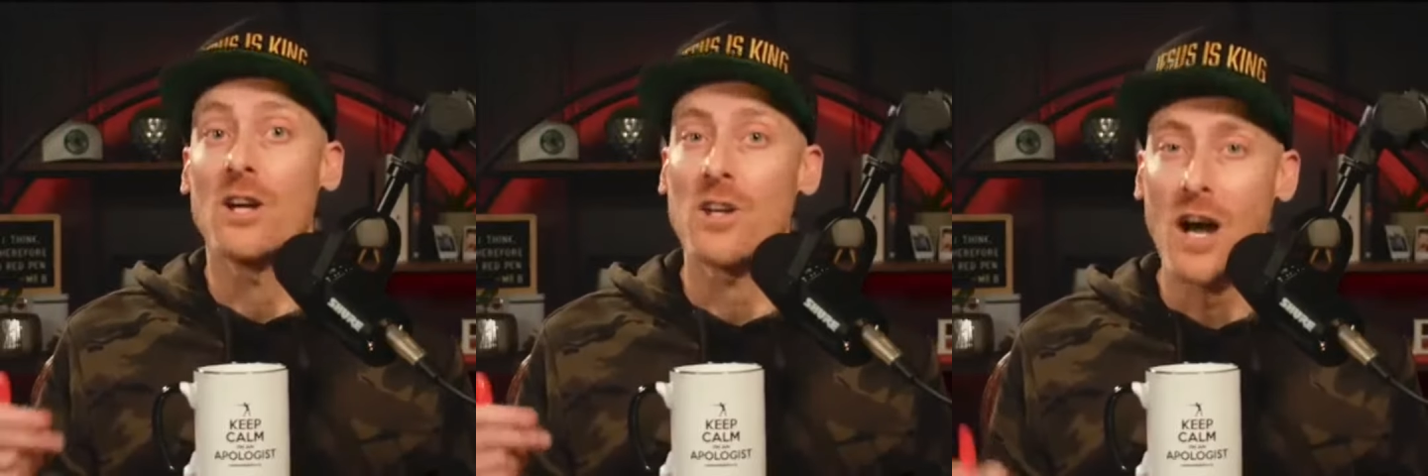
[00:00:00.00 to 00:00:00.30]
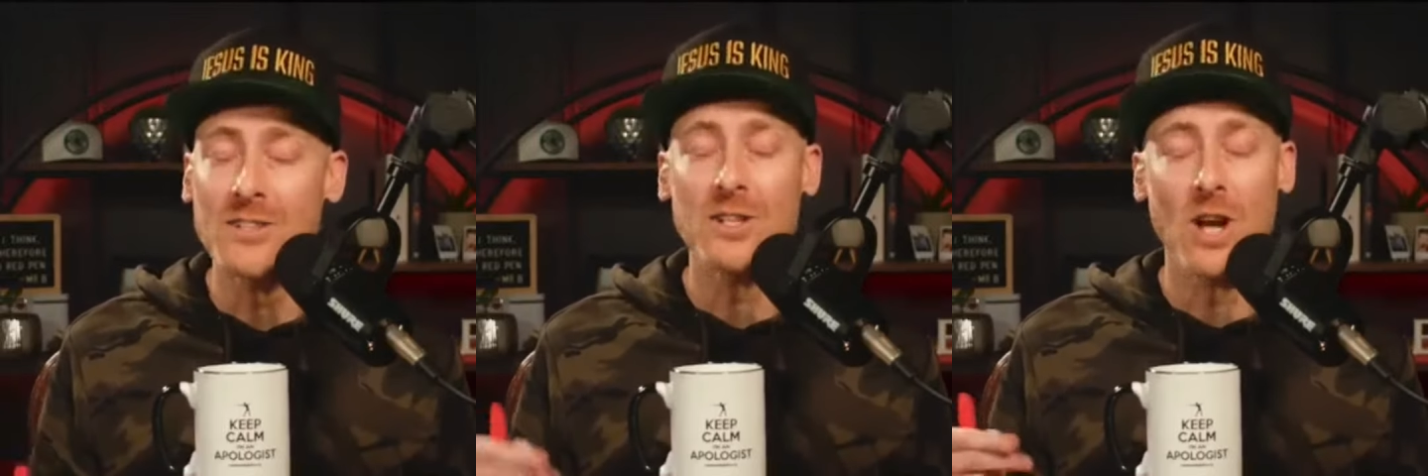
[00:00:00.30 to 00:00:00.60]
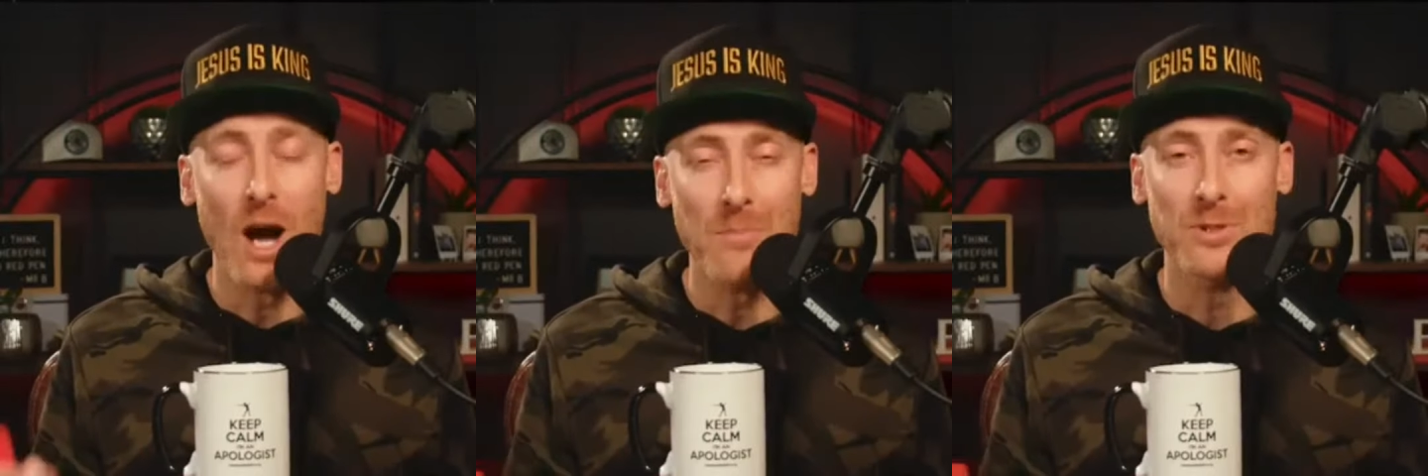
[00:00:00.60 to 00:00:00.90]
God is
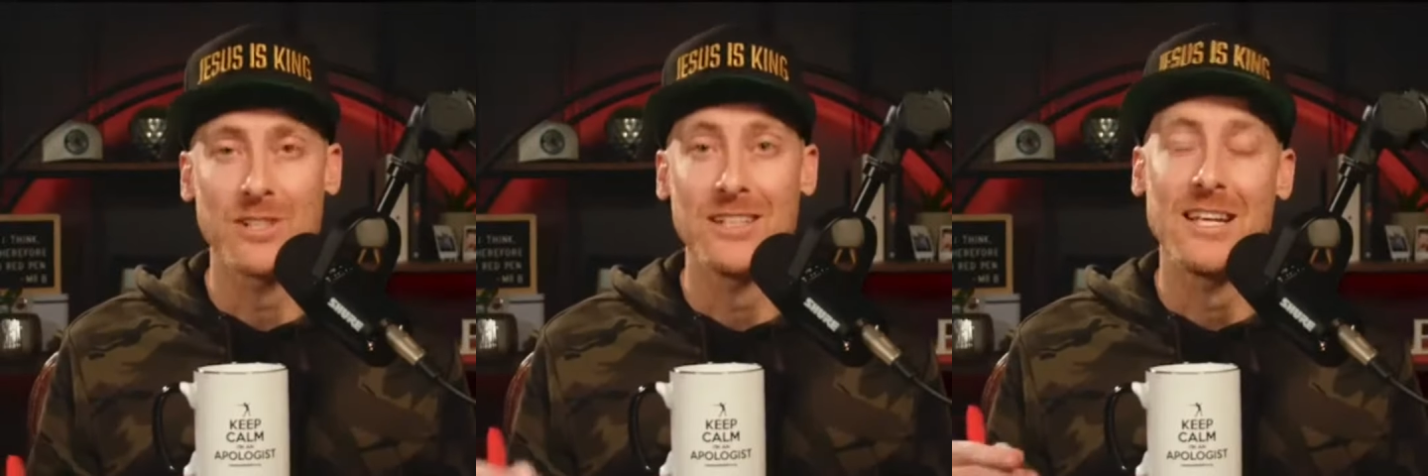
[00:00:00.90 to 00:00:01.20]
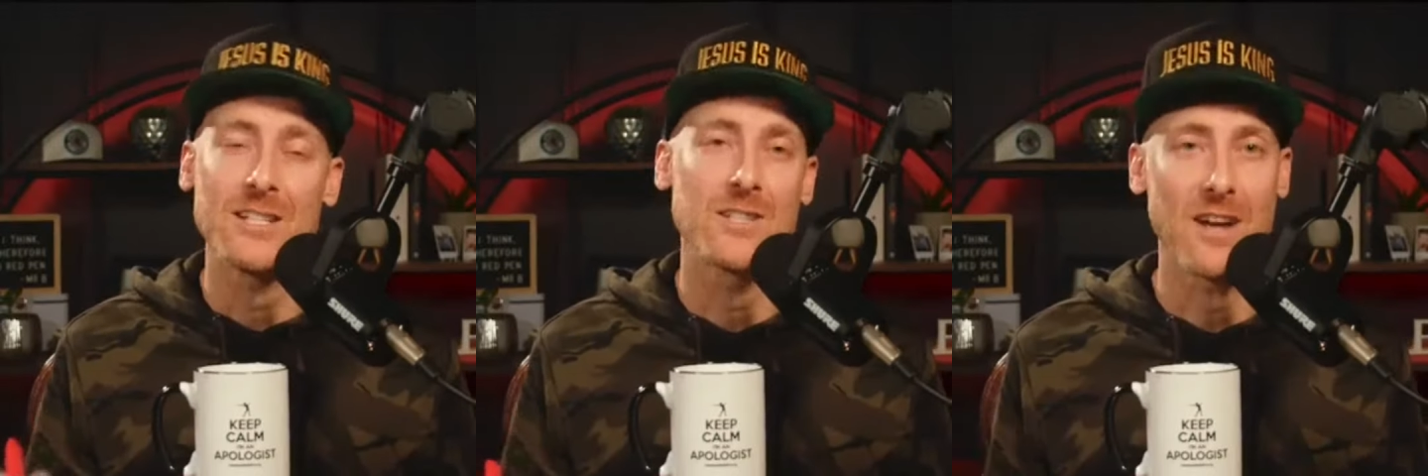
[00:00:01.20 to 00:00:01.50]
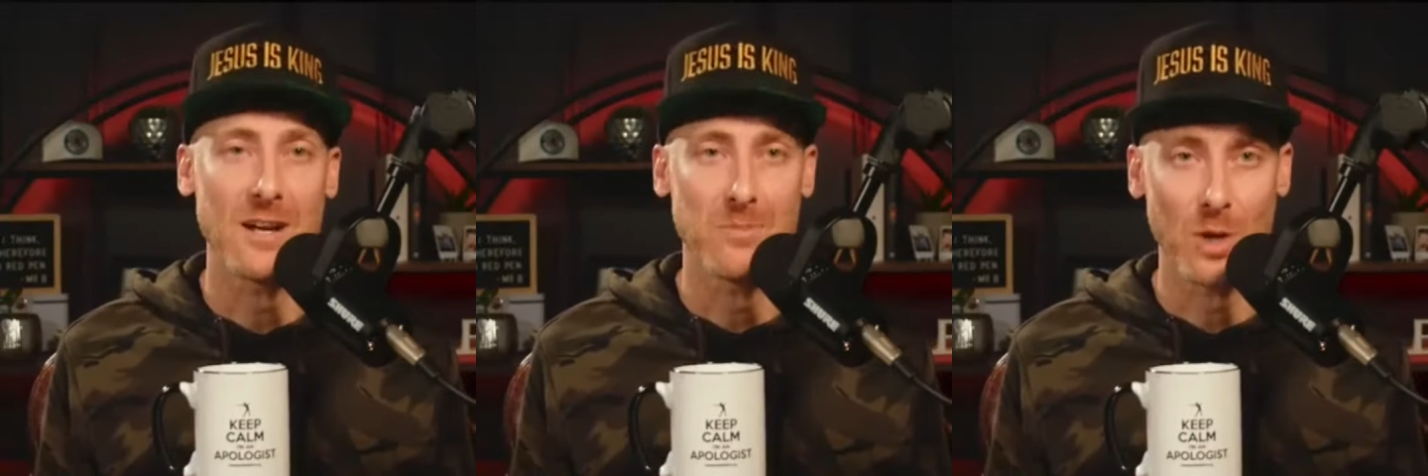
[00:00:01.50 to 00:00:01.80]
accomplishing his
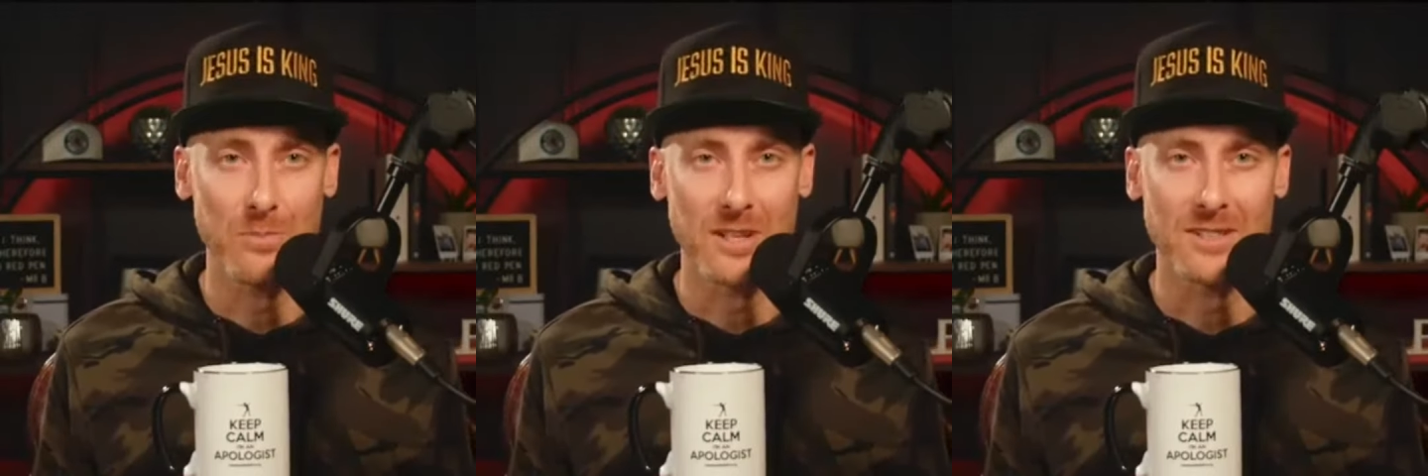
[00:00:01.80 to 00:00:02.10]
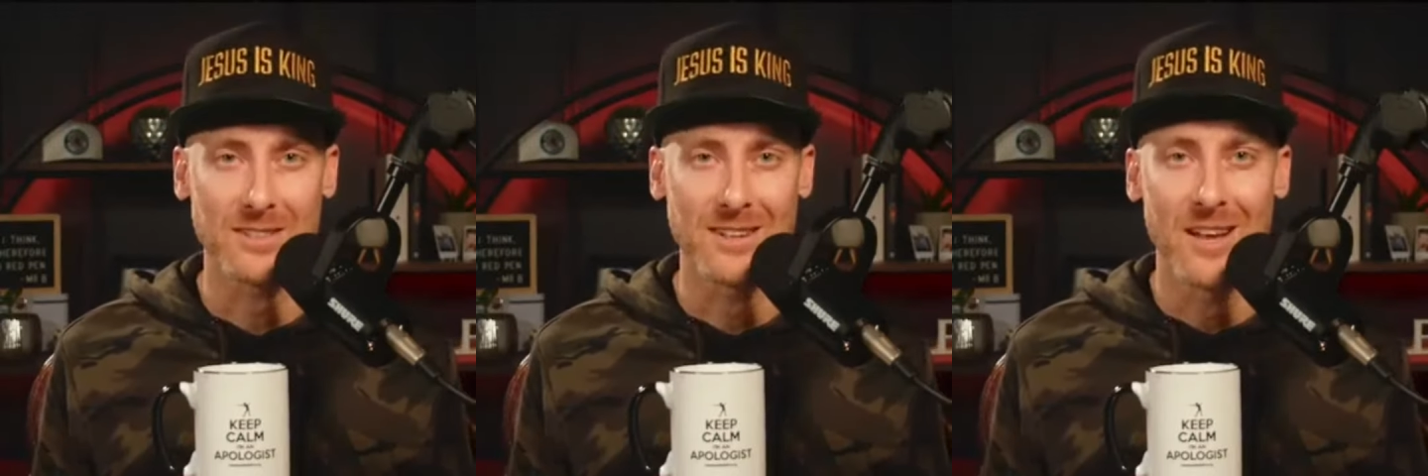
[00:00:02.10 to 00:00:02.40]
divine purpose.